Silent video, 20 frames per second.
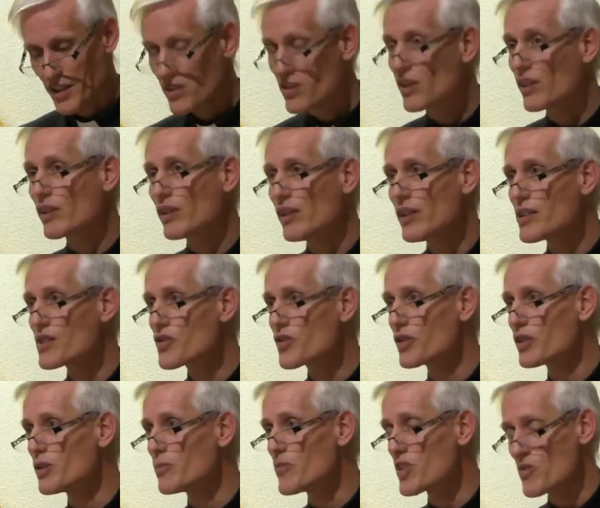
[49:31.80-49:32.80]
The
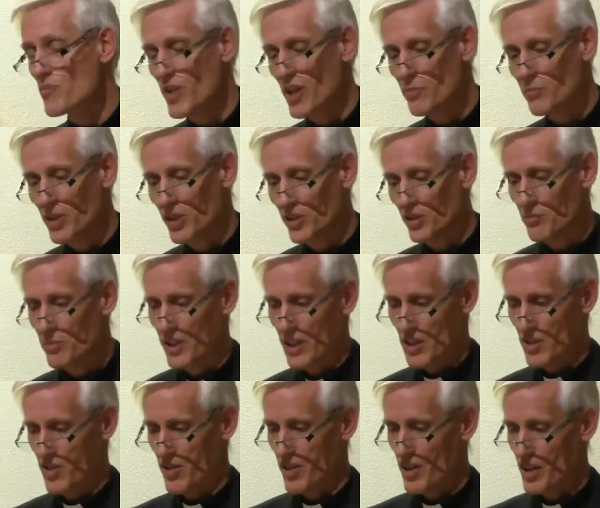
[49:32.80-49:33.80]
classroom is my
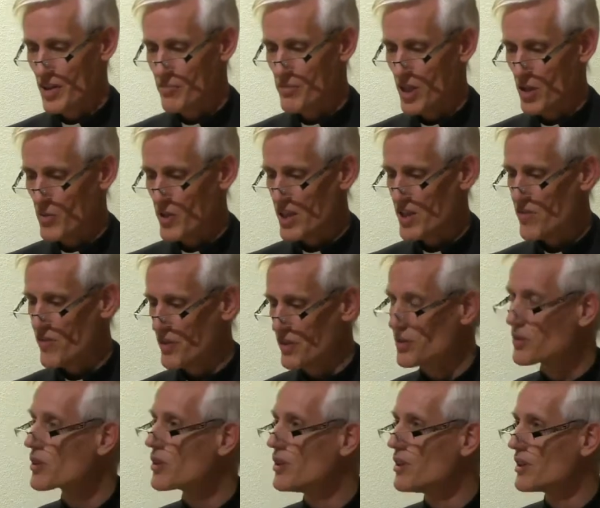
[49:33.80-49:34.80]
pulpit, my
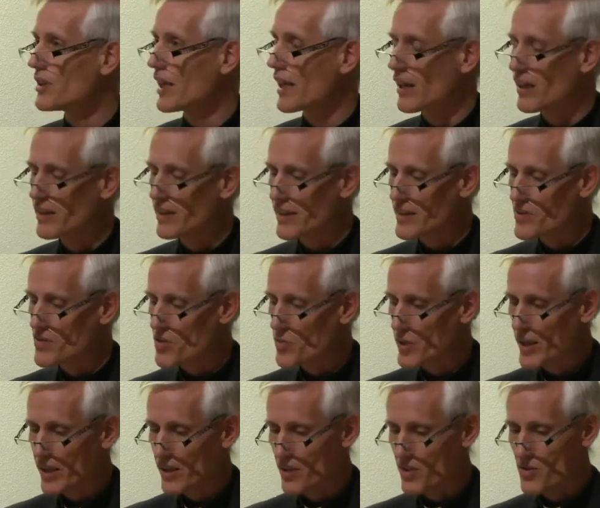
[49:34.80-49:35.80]
Westfield colleague Glen
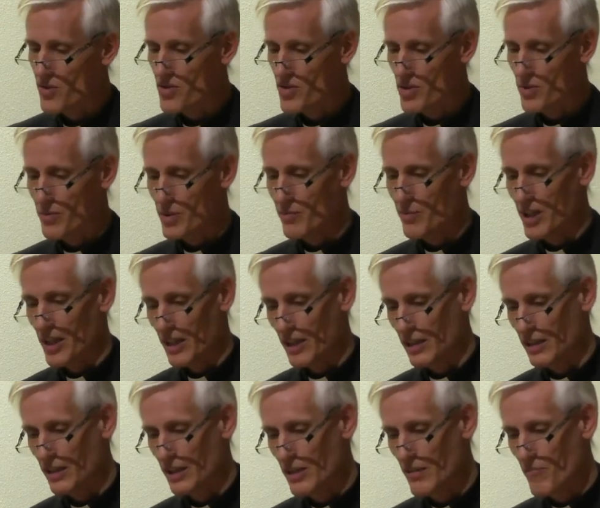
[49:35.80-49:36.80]
Zweck used to
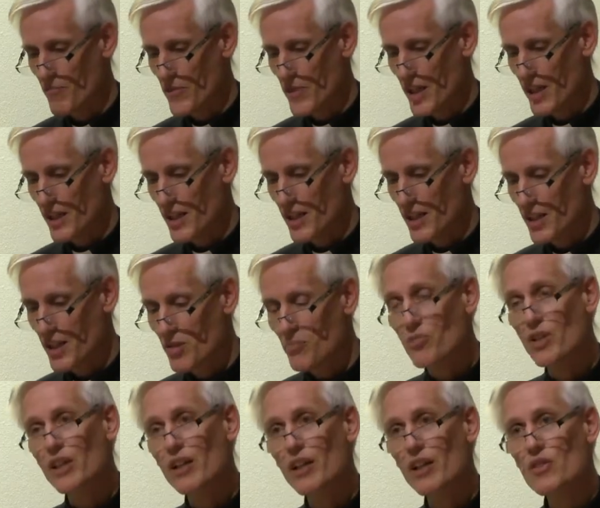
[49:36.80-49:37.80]
remark.
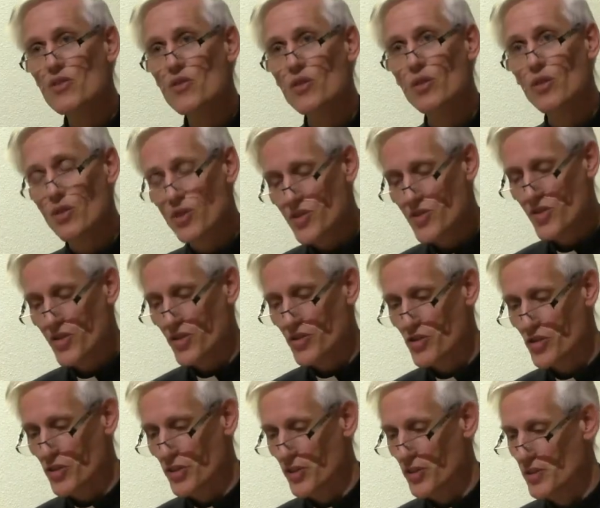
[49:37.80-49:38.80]
But it is also
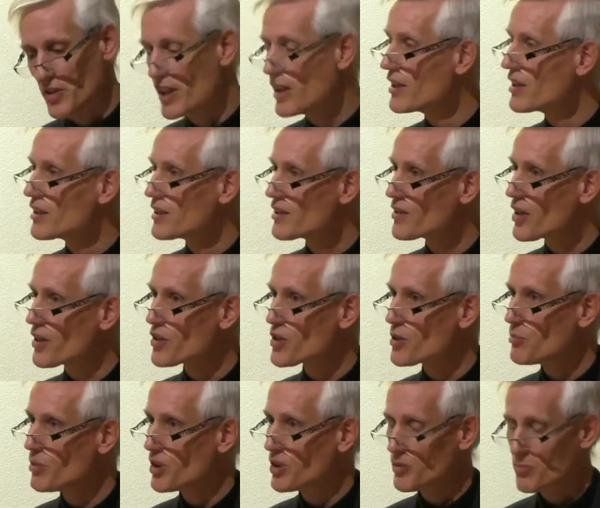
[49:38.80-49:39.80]
true that the
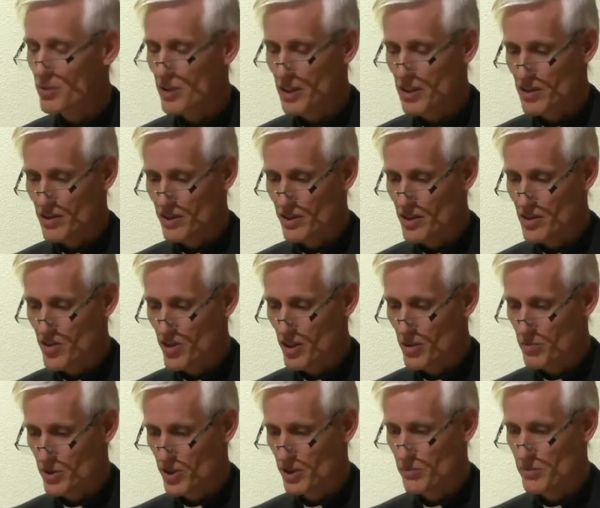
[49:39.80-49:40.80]
pulpit is our
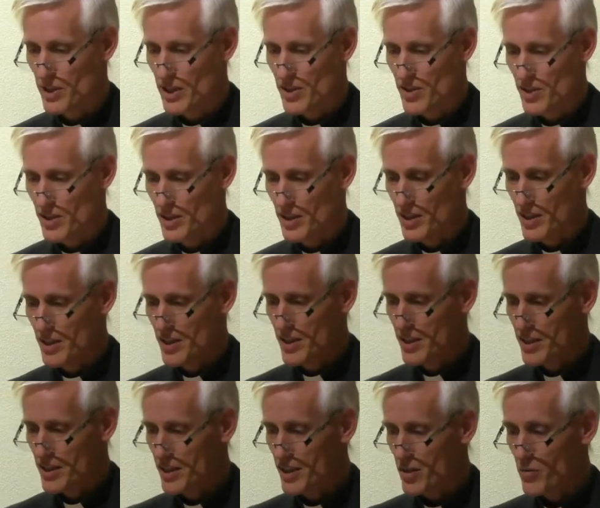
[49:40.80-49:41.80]
pulpit,
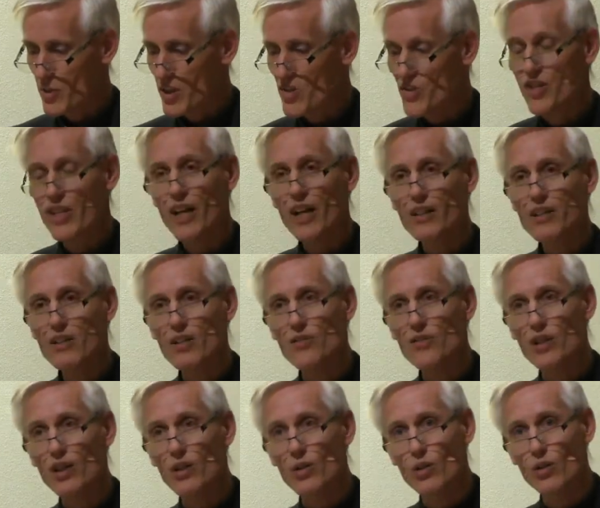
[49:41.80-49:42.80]
and we stand at
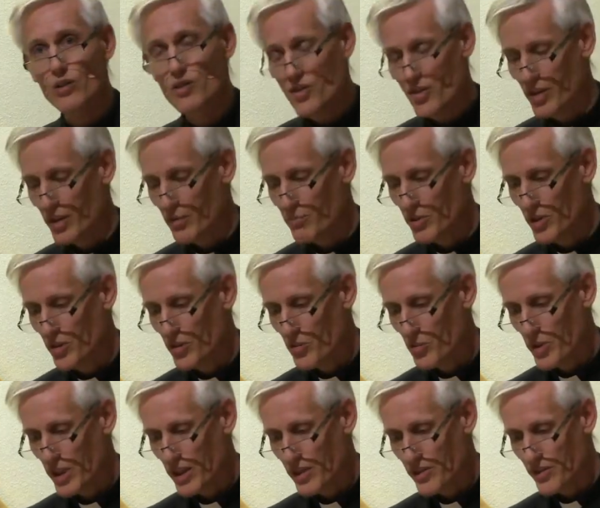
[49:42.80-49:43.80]
the altar both
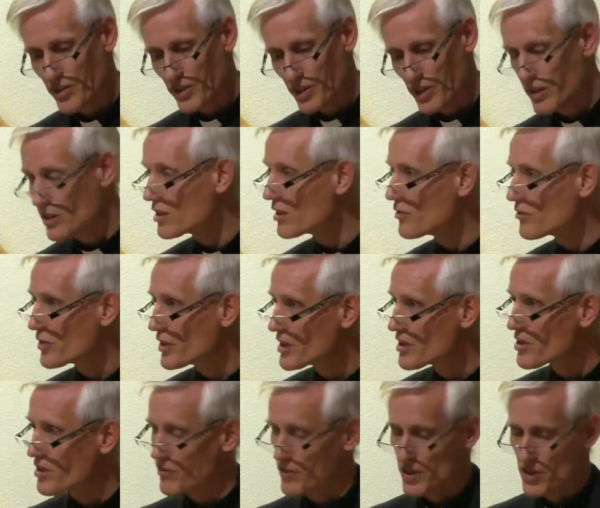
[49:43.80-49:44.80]
with and in
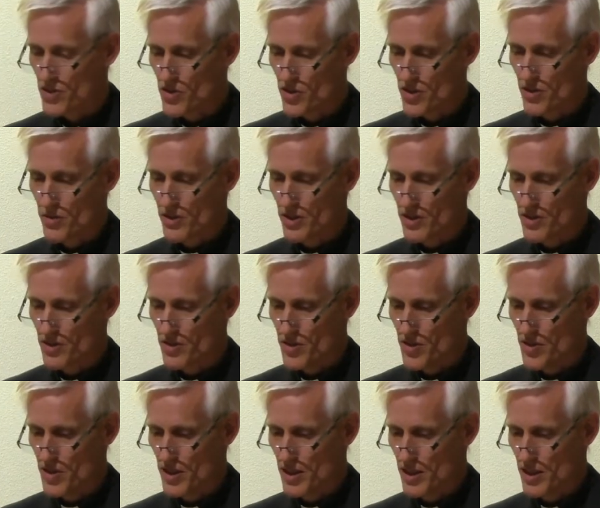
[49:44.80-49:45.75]
front of our students.